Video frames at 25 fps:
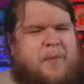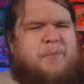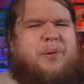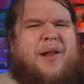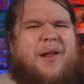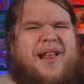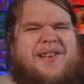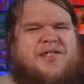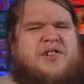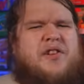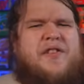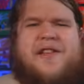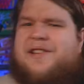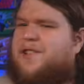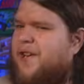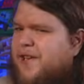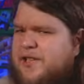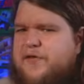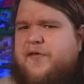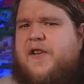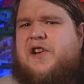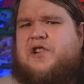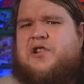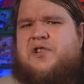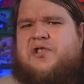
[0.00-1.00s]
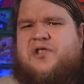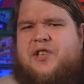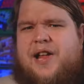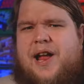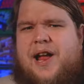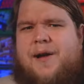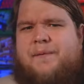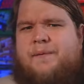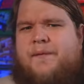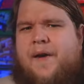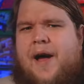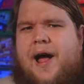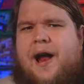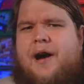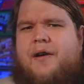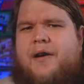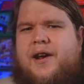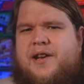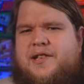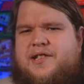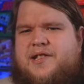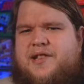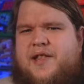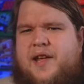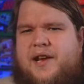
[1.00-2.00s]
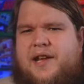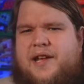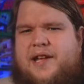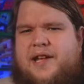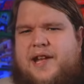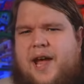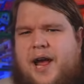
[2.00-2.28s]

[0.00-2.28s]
The one blaster that does feature slam fire is the